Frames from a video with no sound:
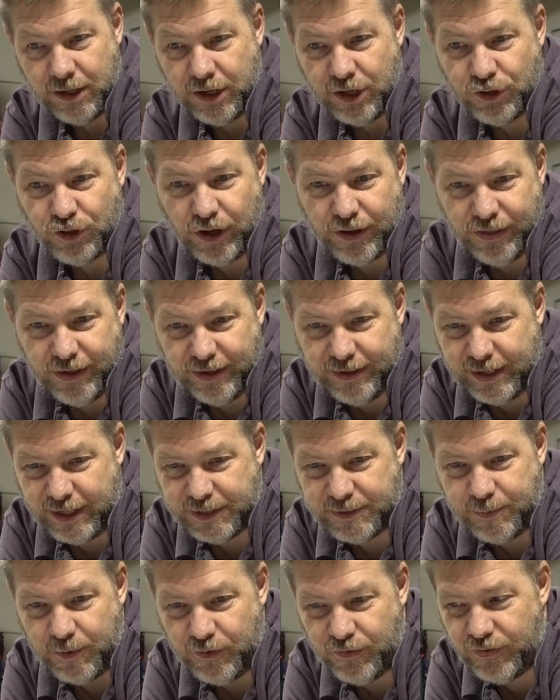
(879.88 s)
So I think
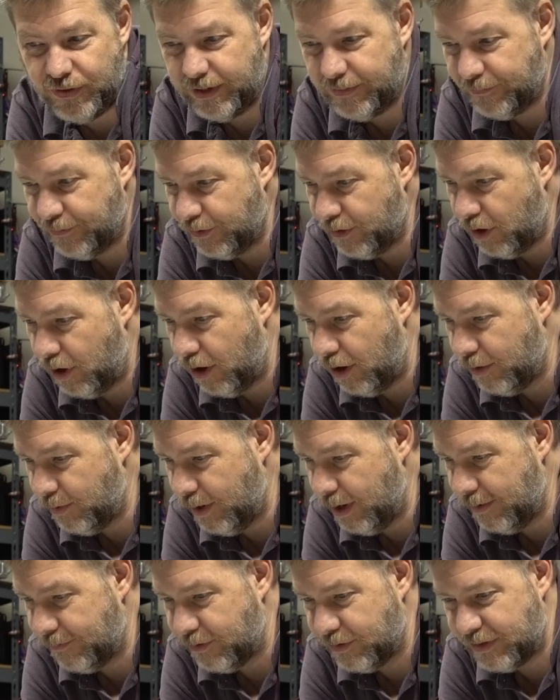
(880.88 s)
that's mostly it for the
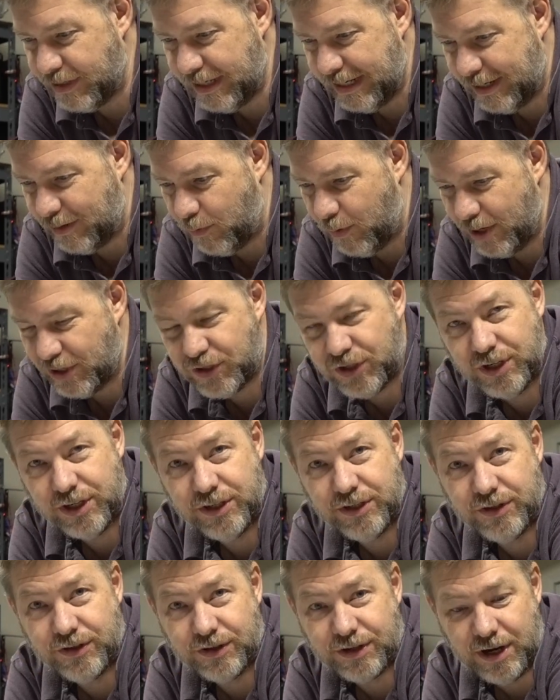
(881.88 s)
hardware. If there's any
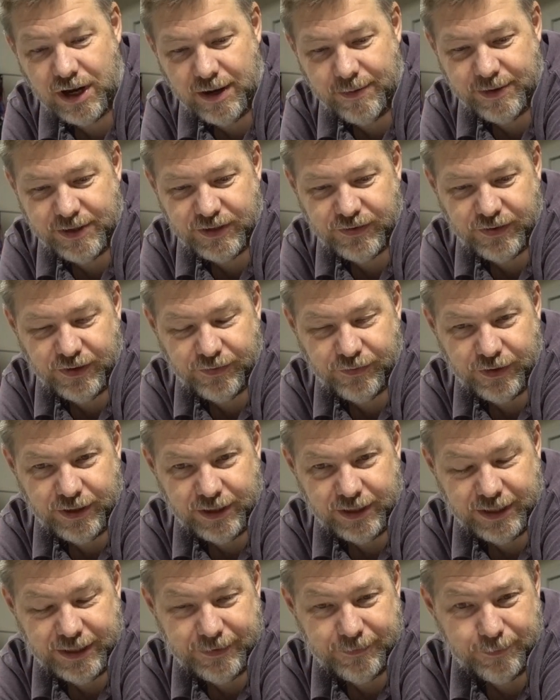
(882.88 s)
questions or comments, feel free
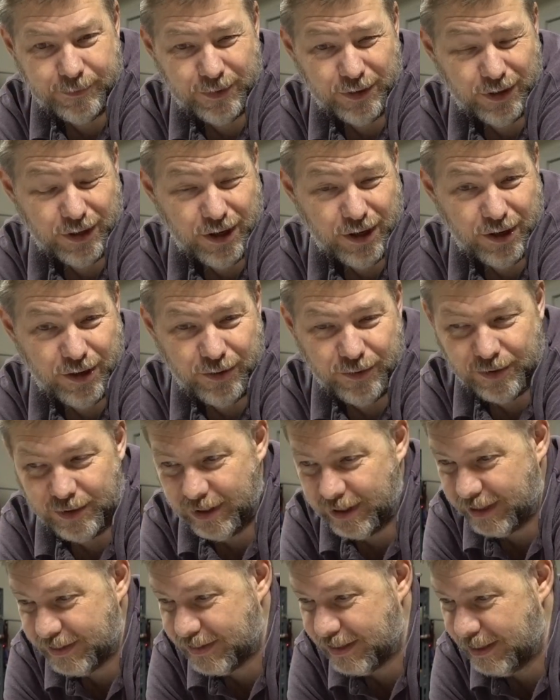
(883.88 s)
to leave them below, or
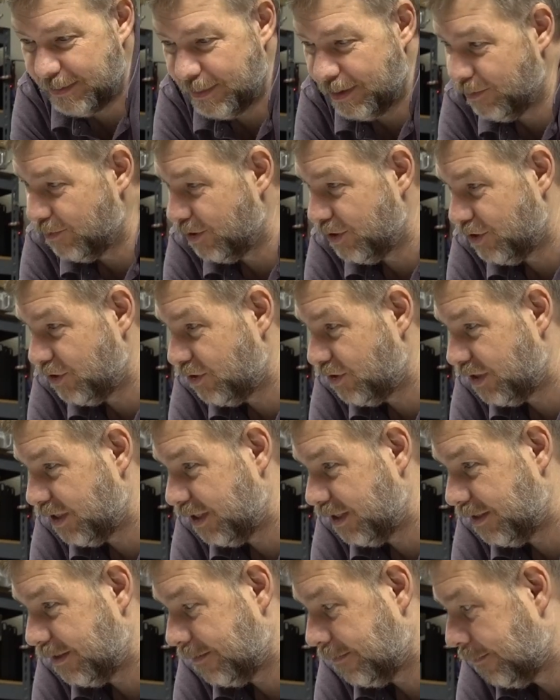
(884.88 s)
I guess any memories using
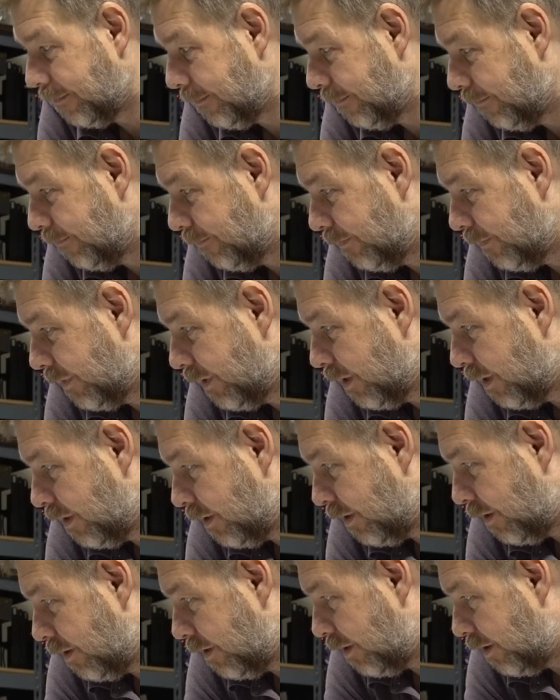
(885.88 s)
it.
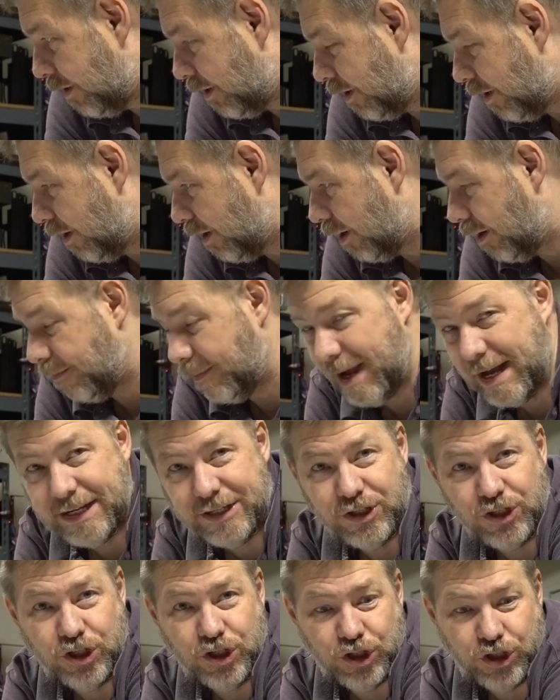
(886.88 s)

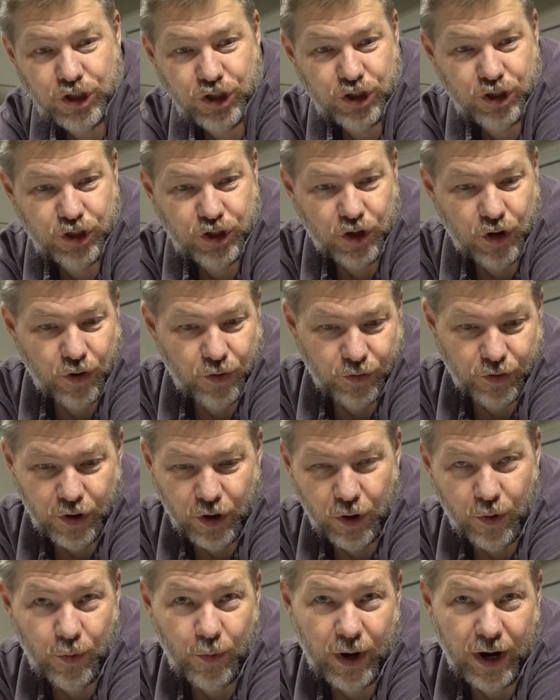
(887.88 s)
I don't
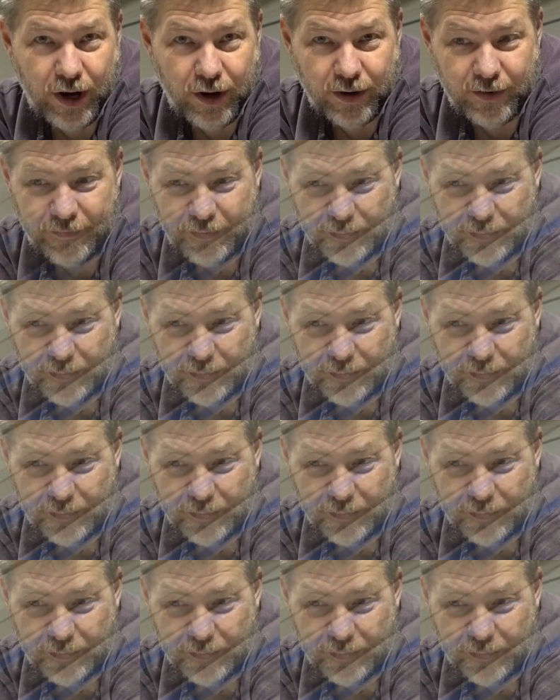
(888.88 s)
know if